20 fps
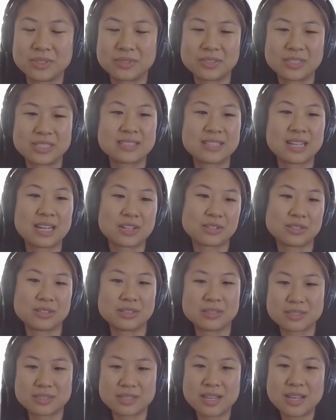different
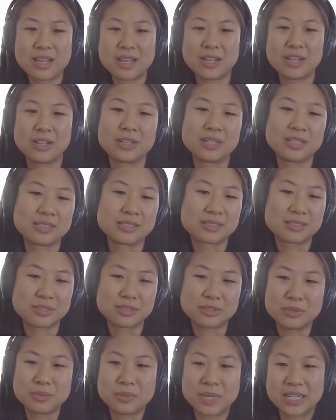sectors, because
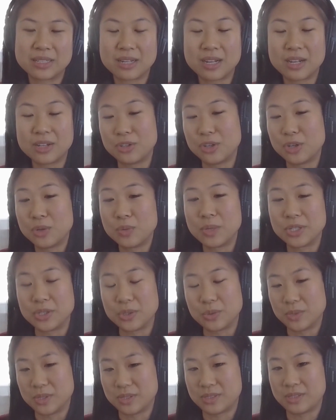you might not know
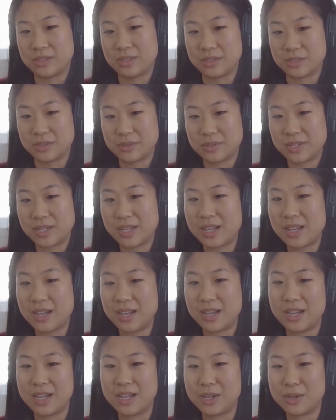what you want to do,
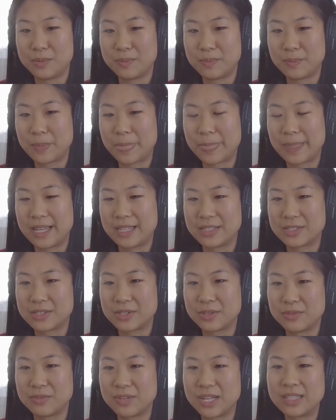and
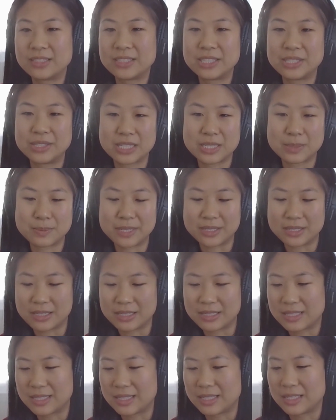so volunteer
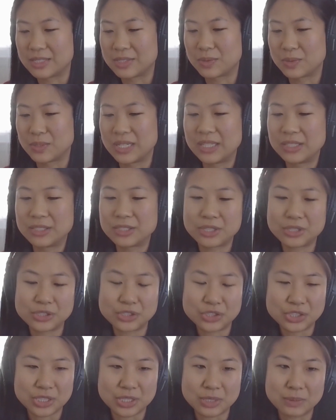experiences or
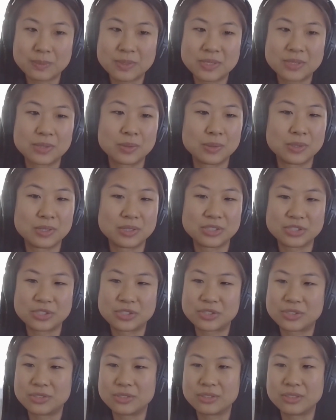internships or
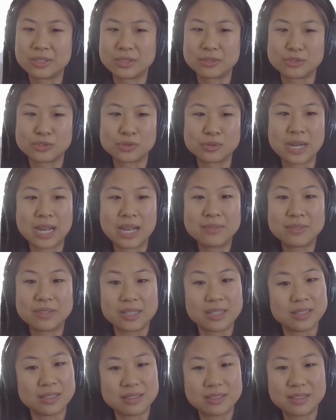just
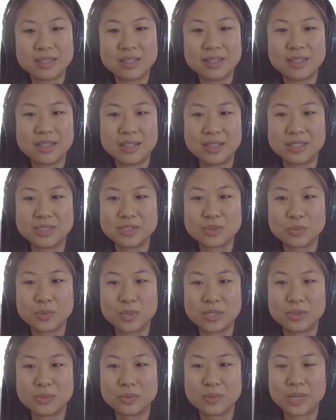traveling is
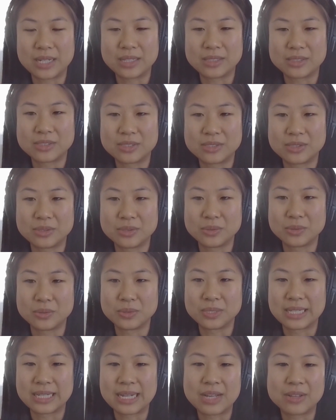one way
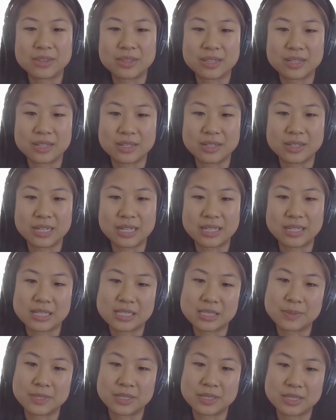to get out there and
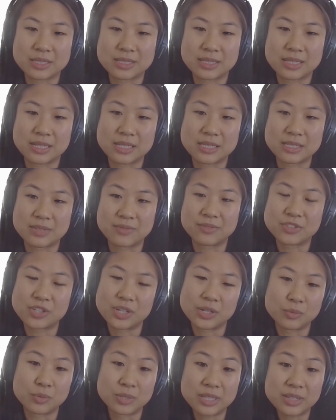experience things and
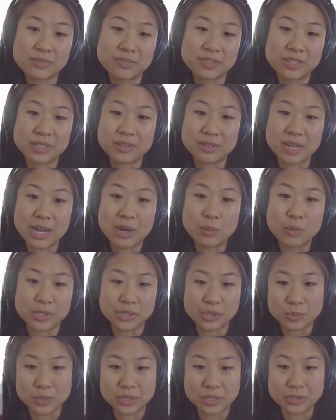really figure out
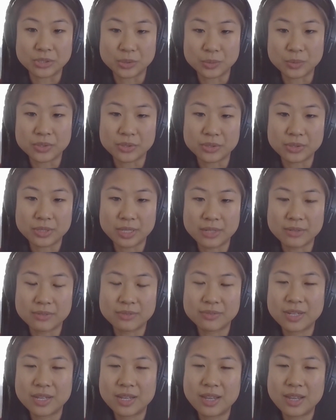what you want to do with your life.